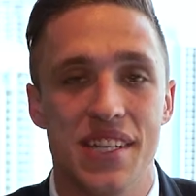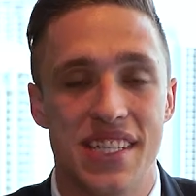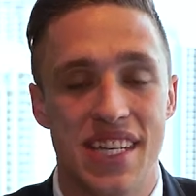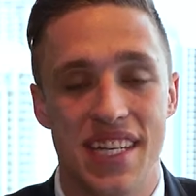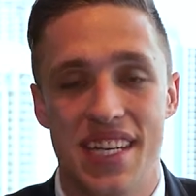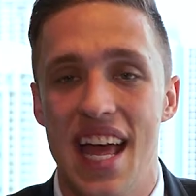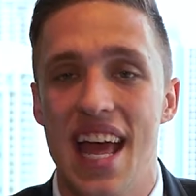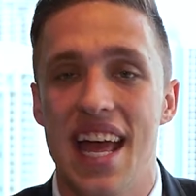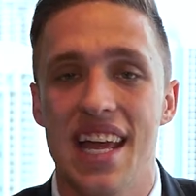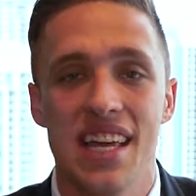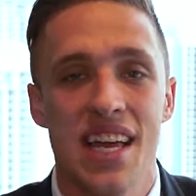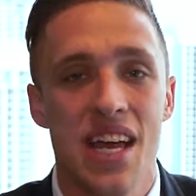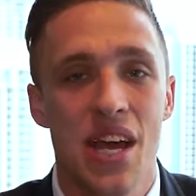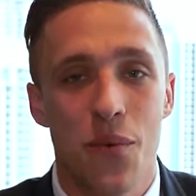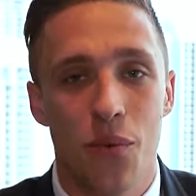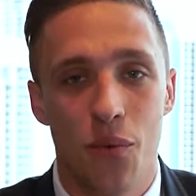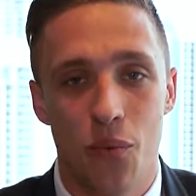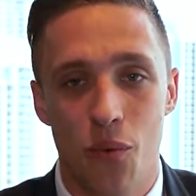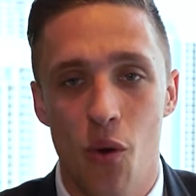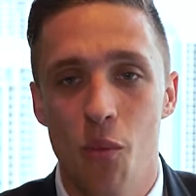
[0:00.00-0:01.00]
Today,
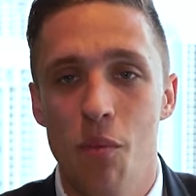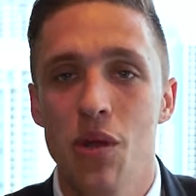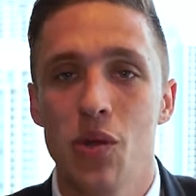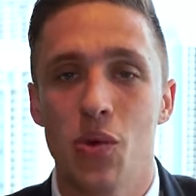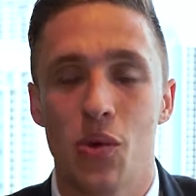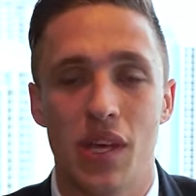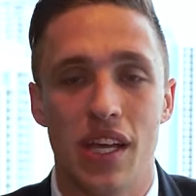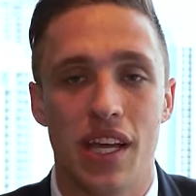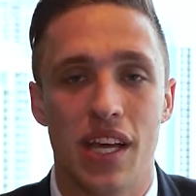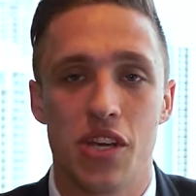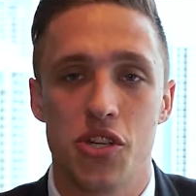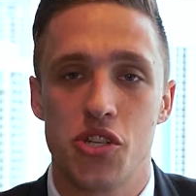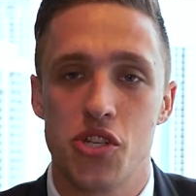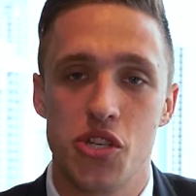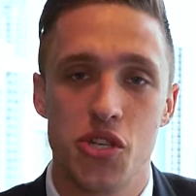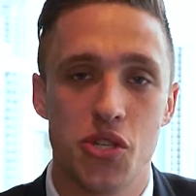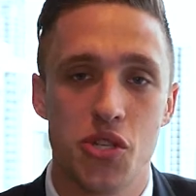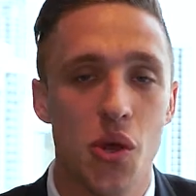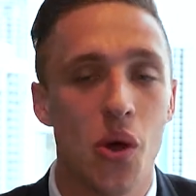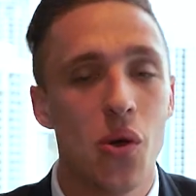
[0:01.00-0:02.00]
we will be looking at
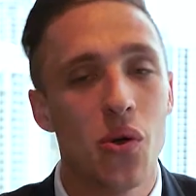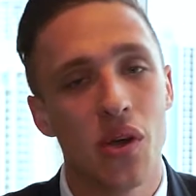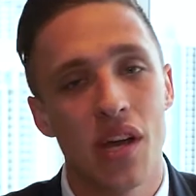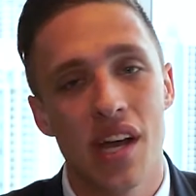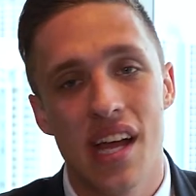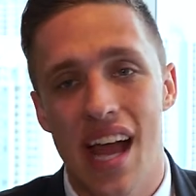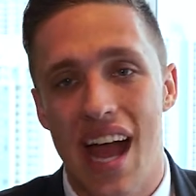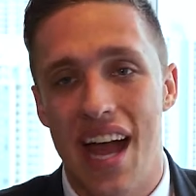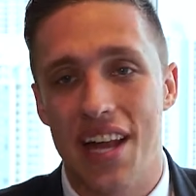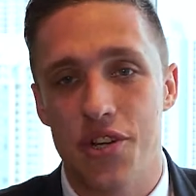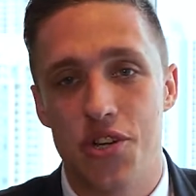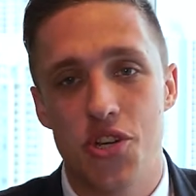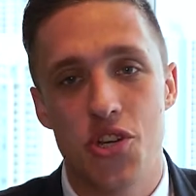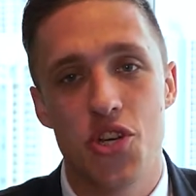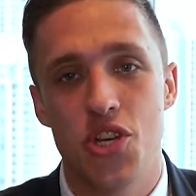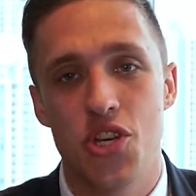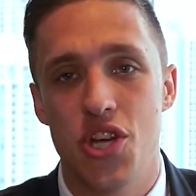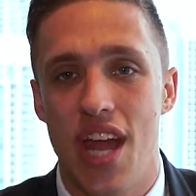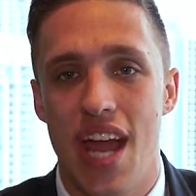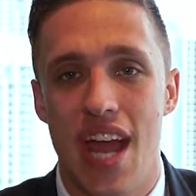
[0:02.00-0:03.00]
stock and
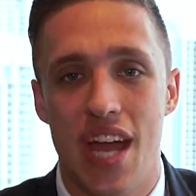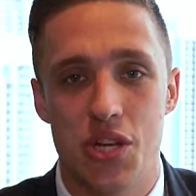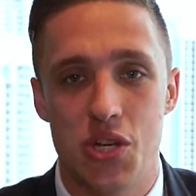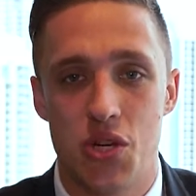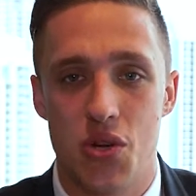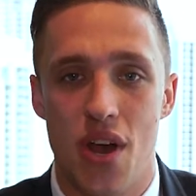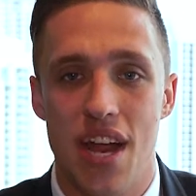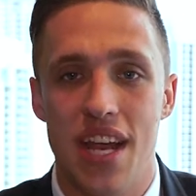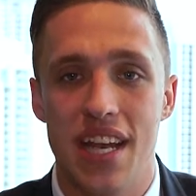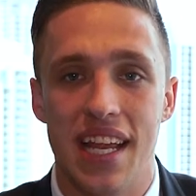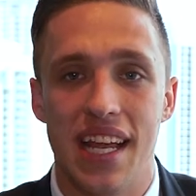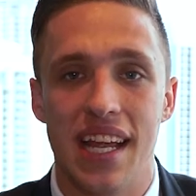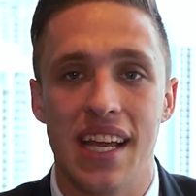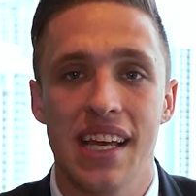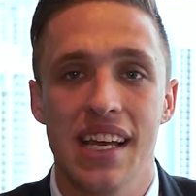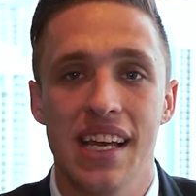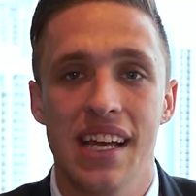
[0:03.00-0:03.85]
share trading.